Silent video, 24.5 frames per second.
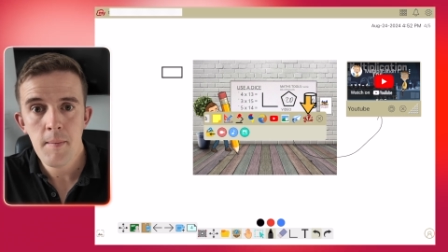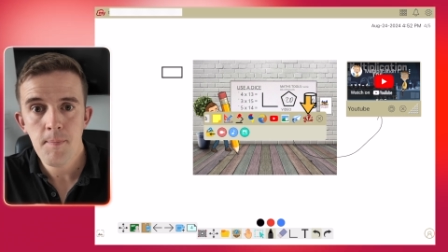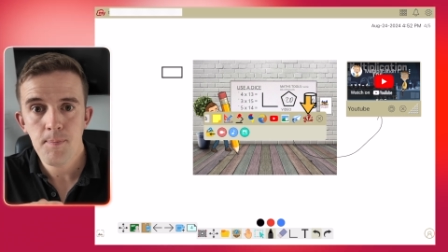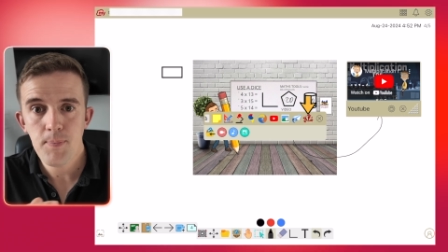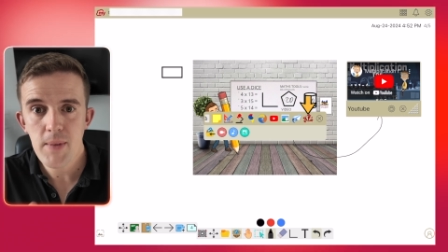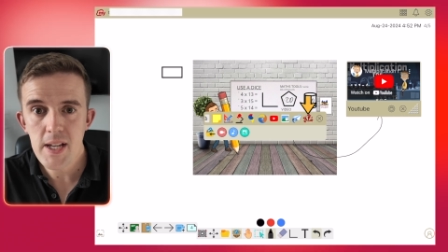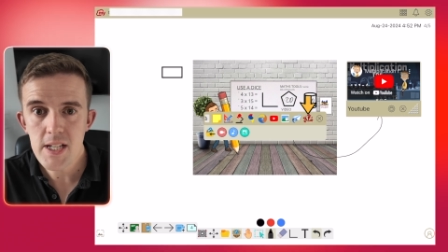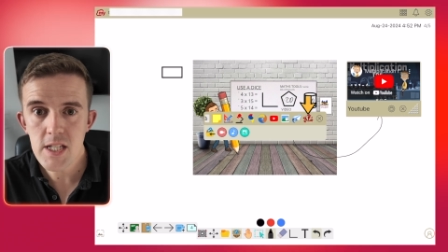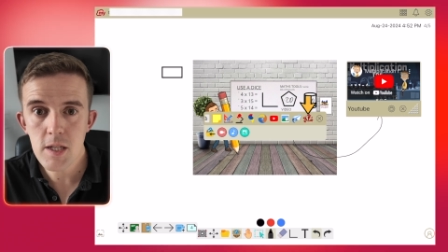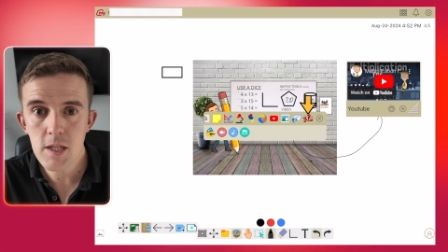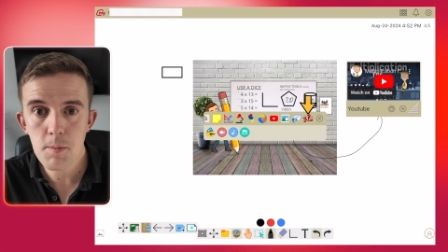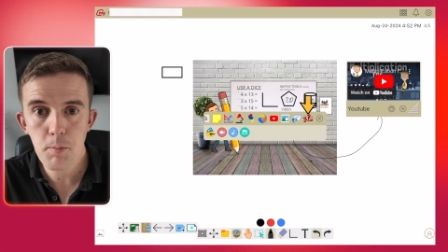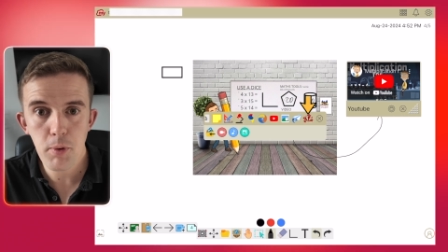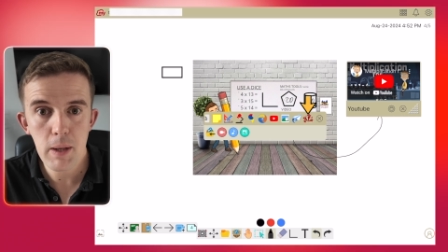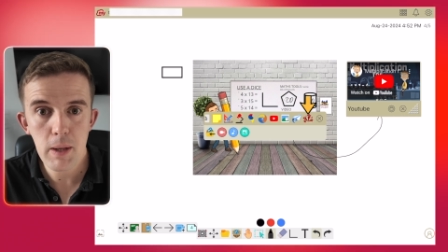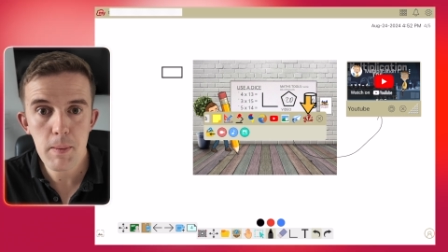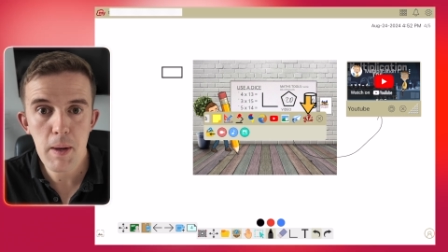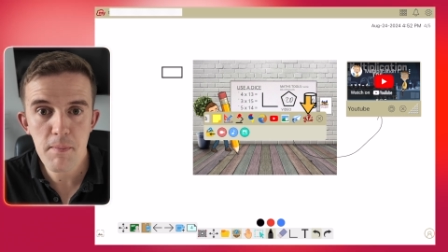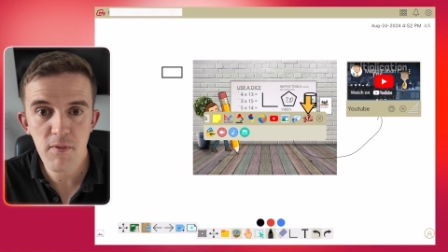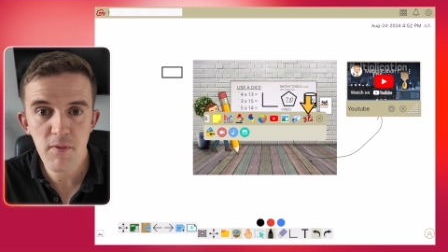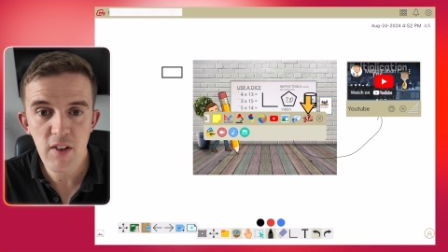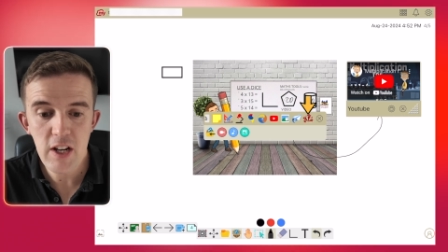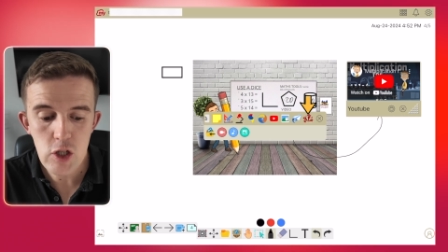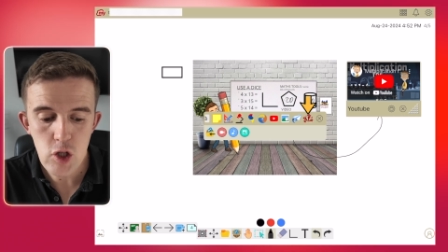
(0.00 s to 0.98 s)
This is a
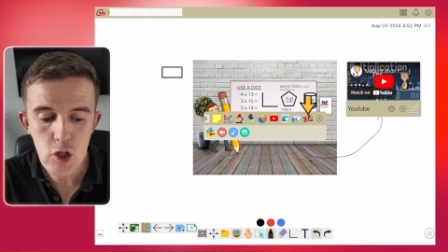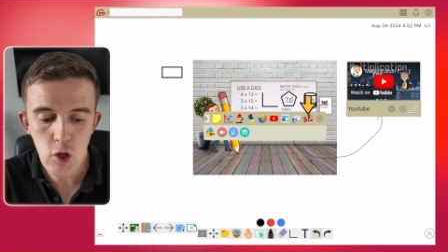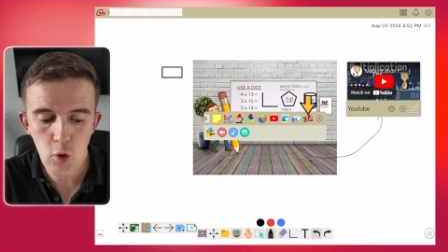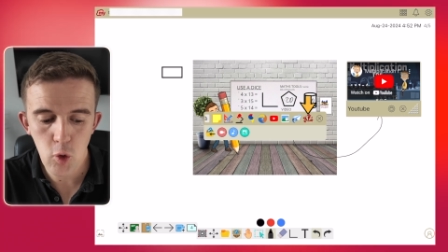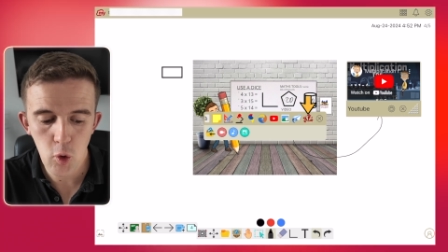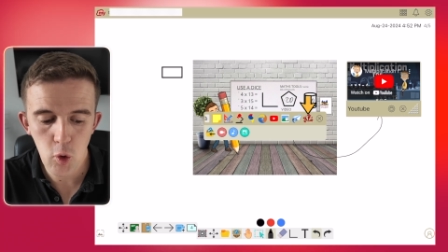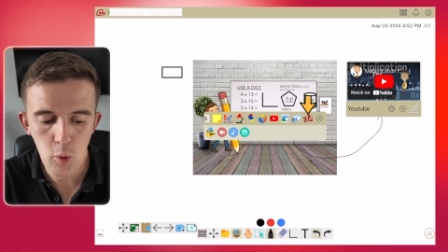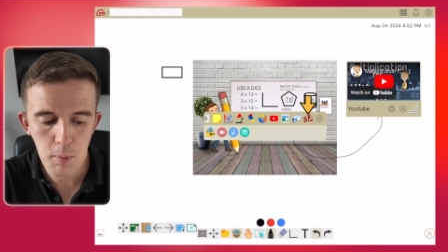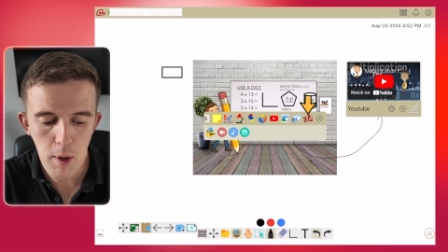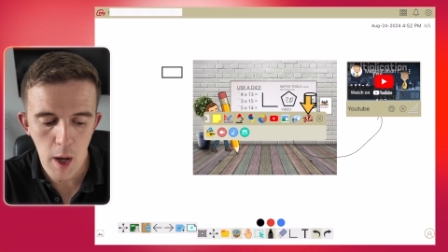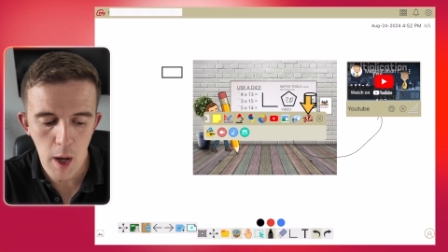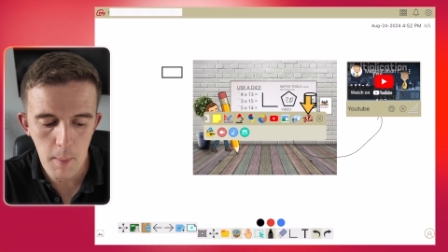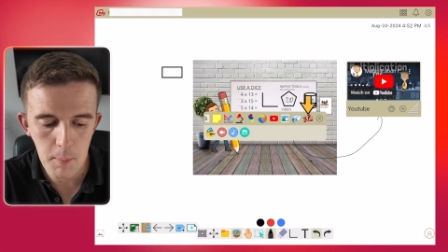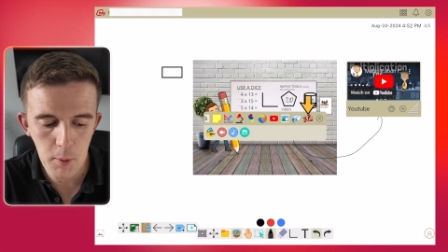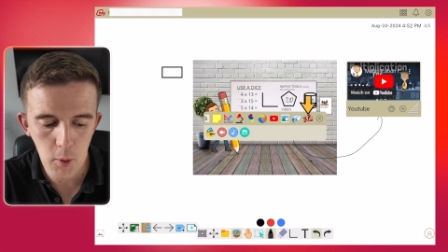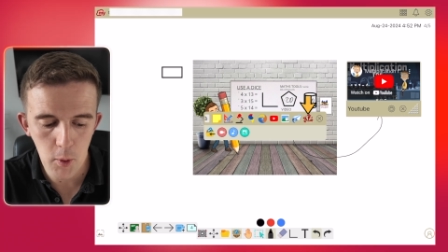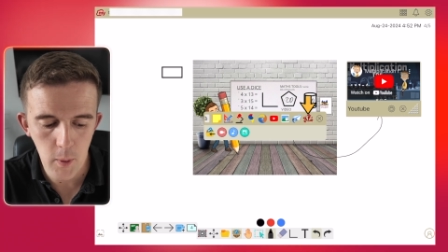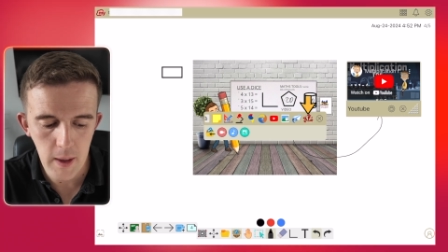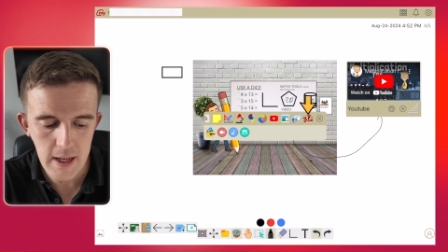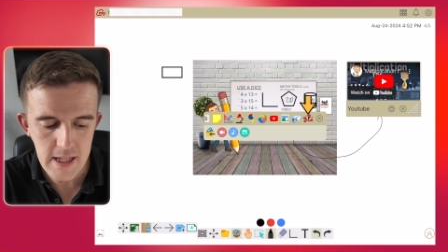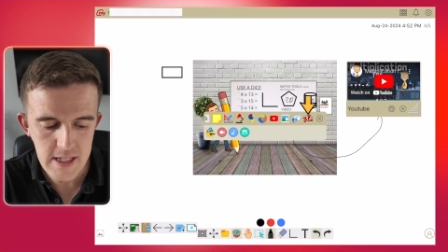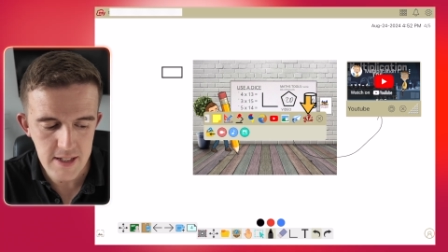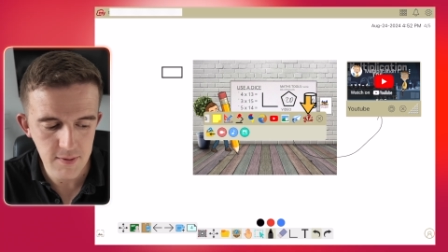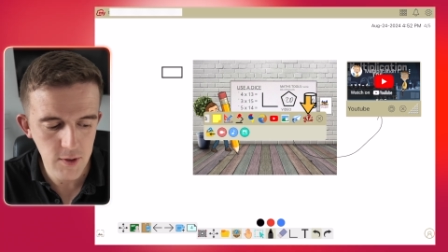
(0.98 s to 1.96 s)
premium feature called Pop Quiz.